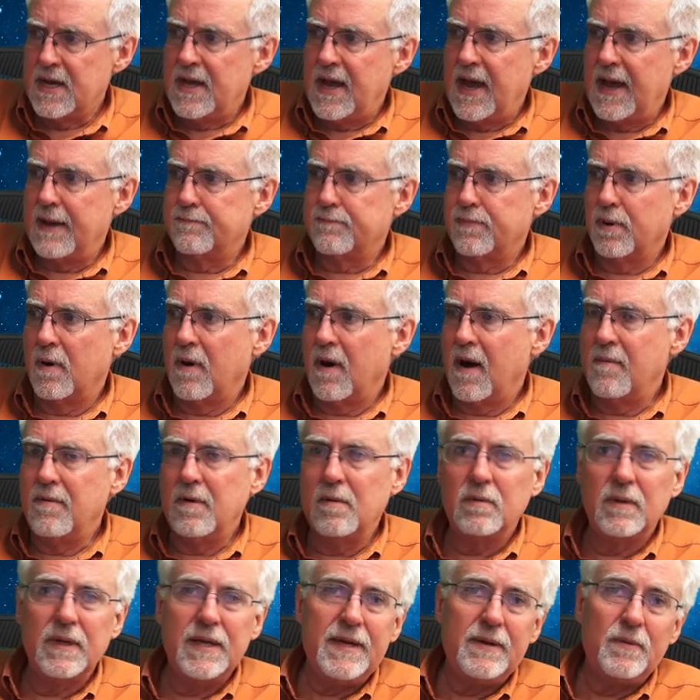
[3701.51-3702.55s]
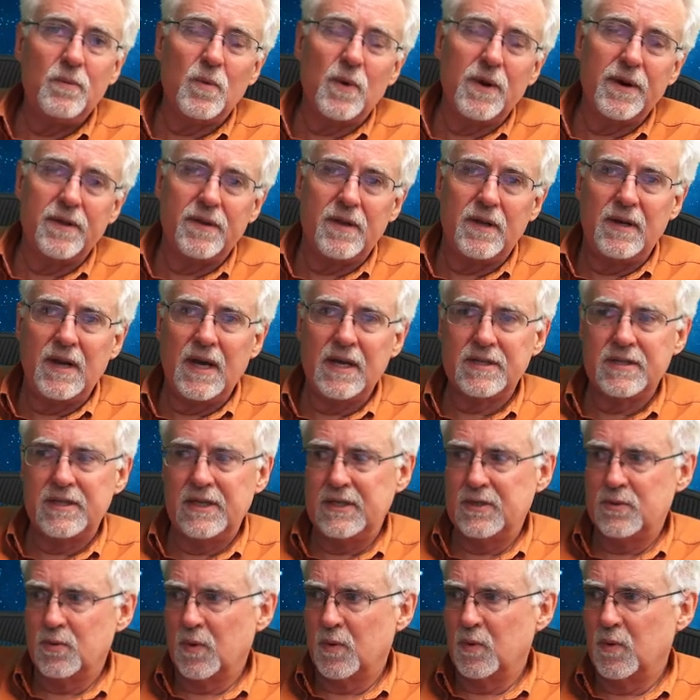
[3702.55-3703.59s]
And probably one of the next
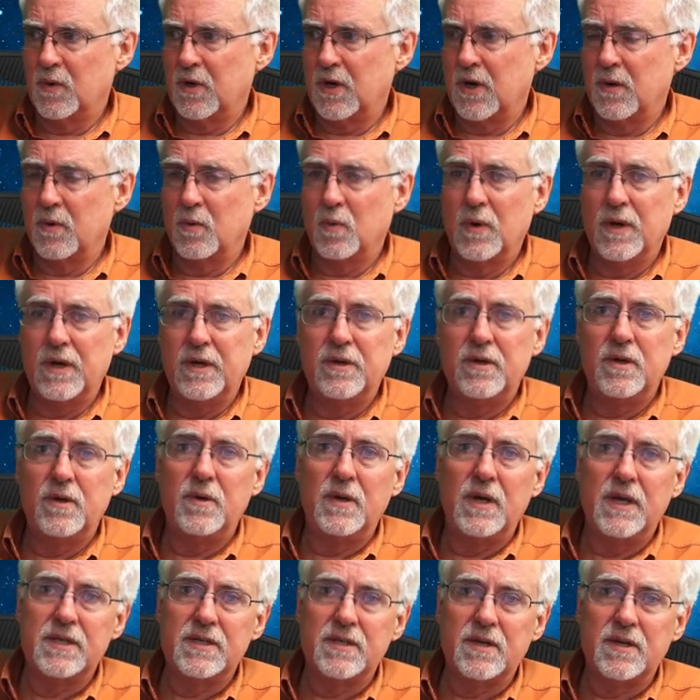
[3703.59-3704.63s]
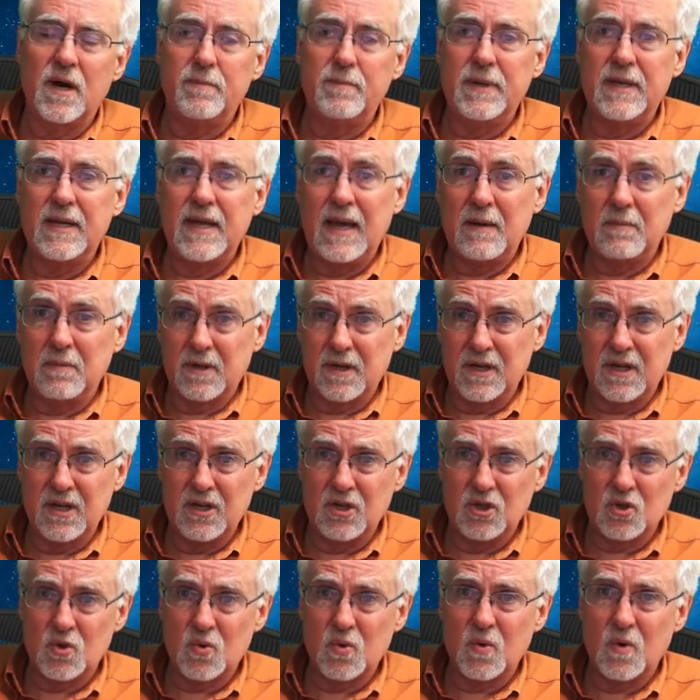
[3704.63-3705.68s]
things we're going to want to do is start being able to
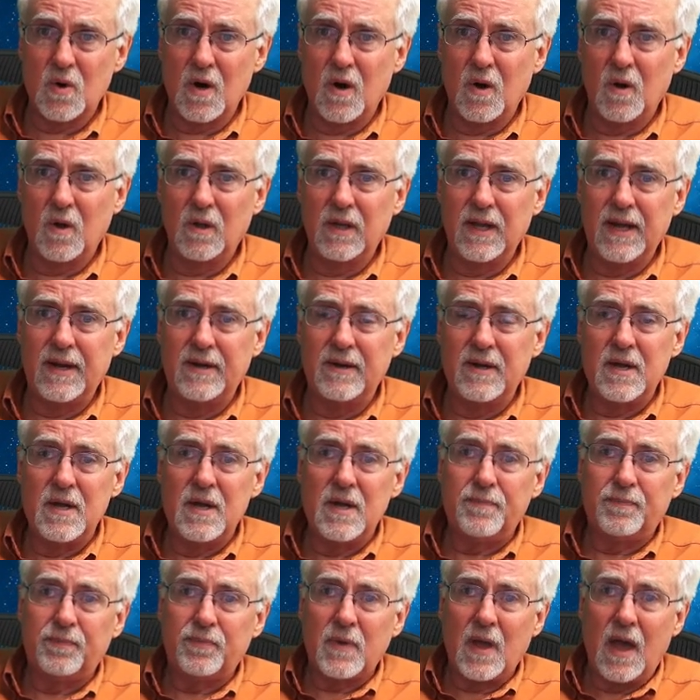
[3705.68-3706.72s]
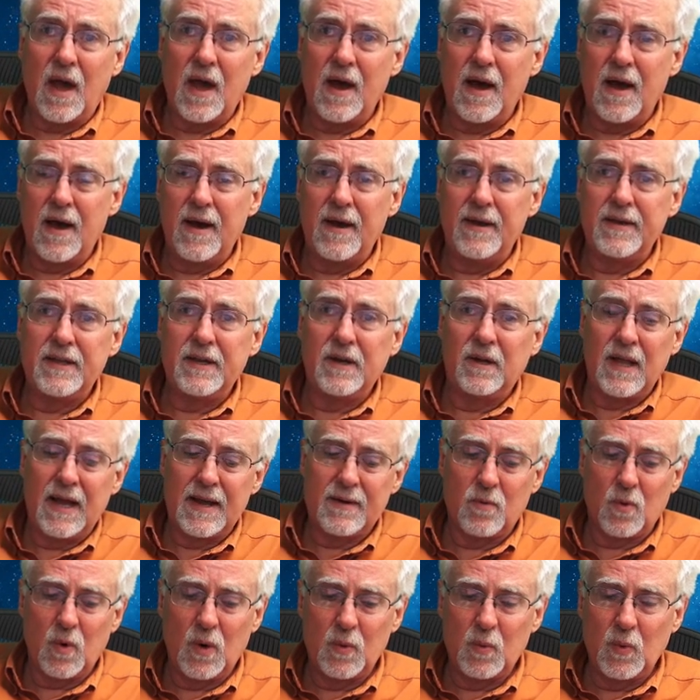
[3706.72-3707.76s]
control it, uh, you know,
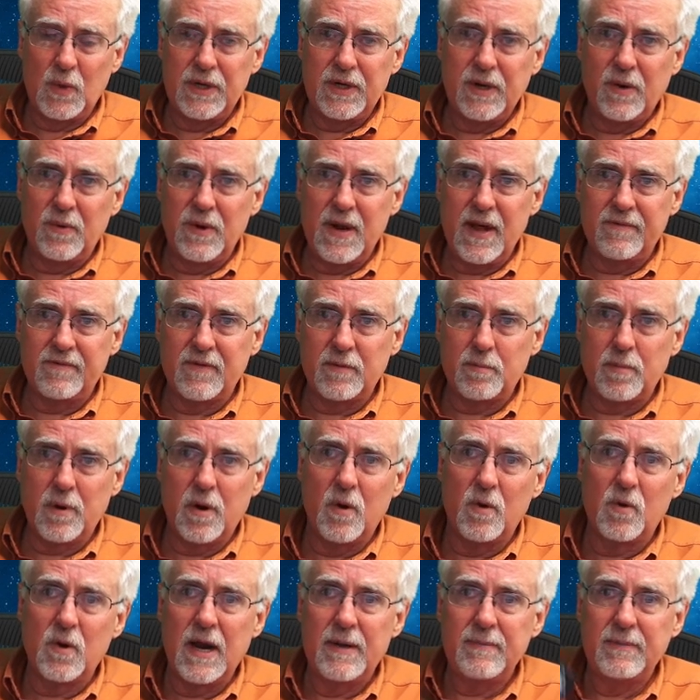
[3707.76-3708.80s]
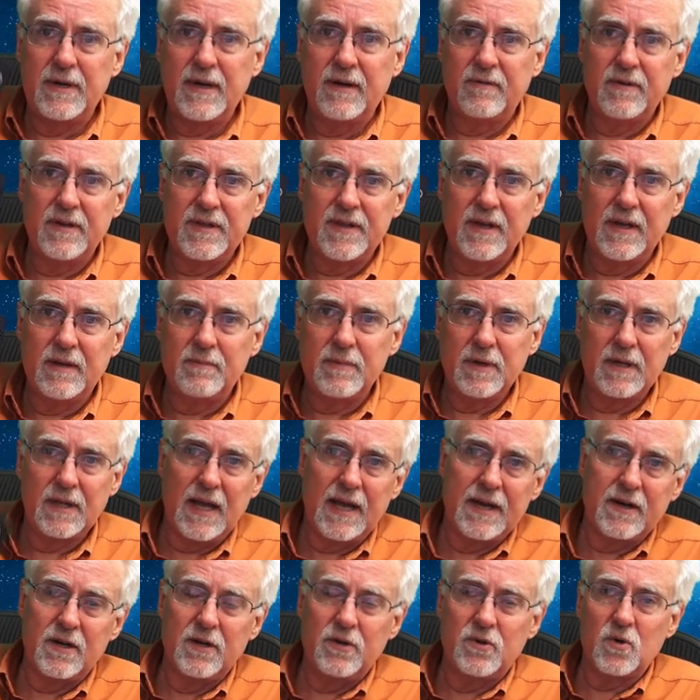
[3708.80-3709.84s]
like where we don't have to program it everything, but like
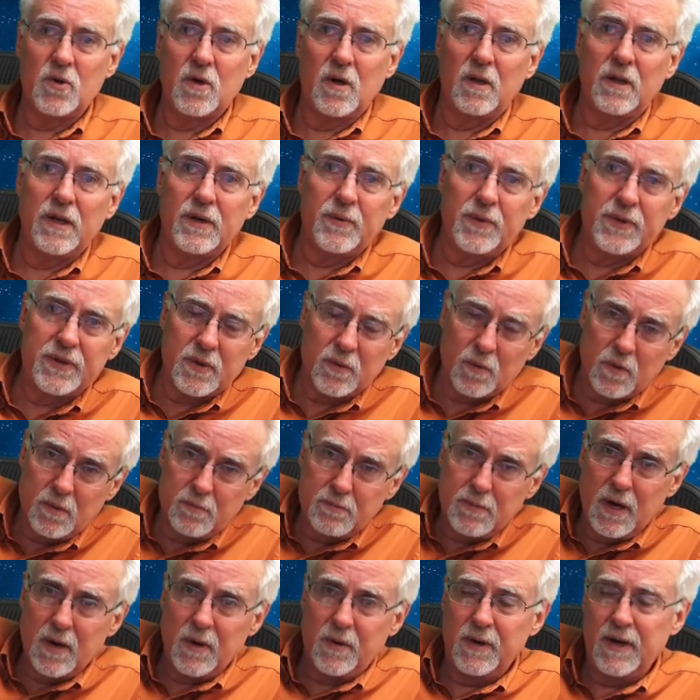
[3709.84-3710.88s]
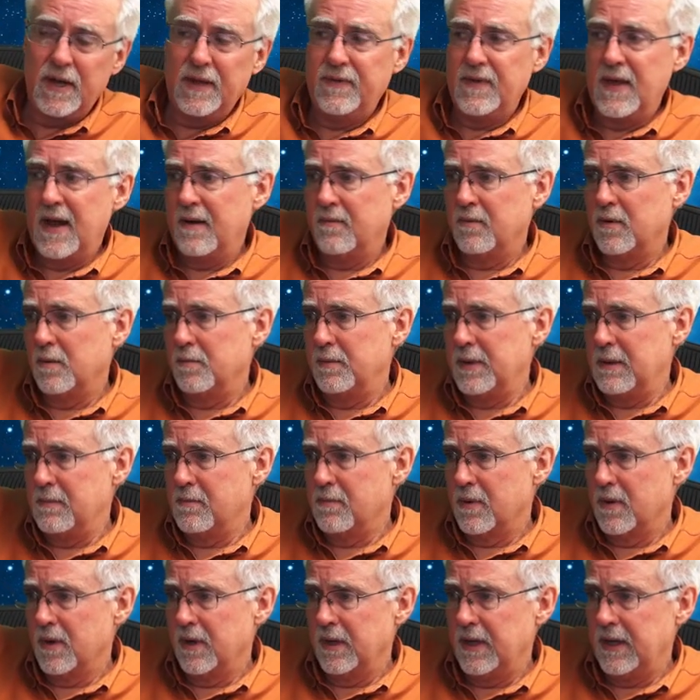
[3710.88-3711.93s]
control it with the remote, and that will be
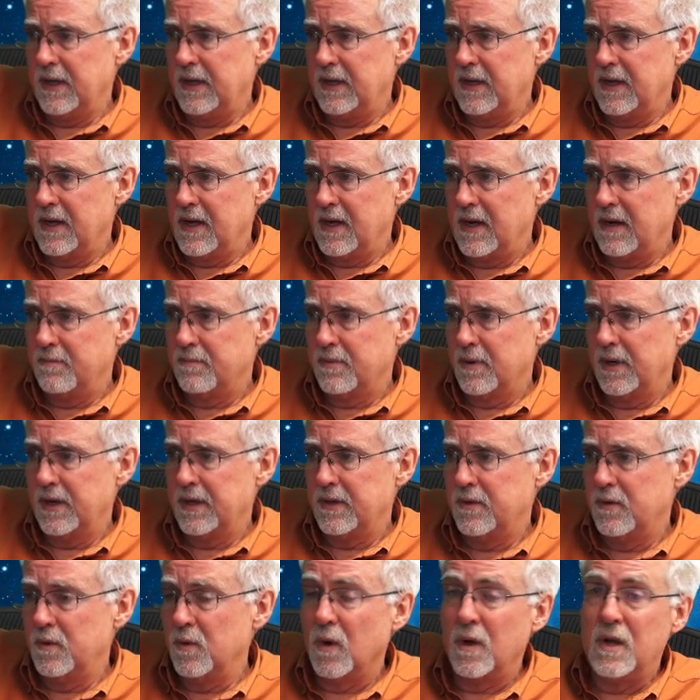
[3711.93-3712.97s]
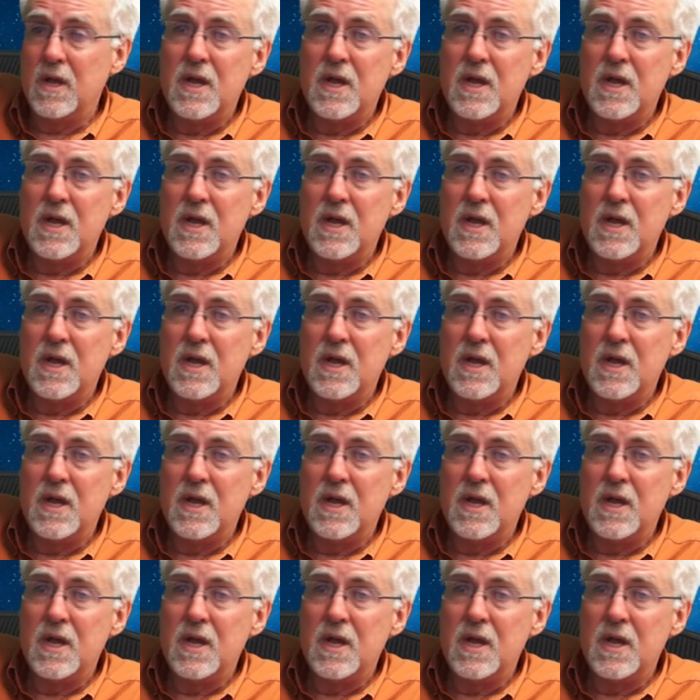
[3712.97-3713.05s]
pretty, uh, pretty cool.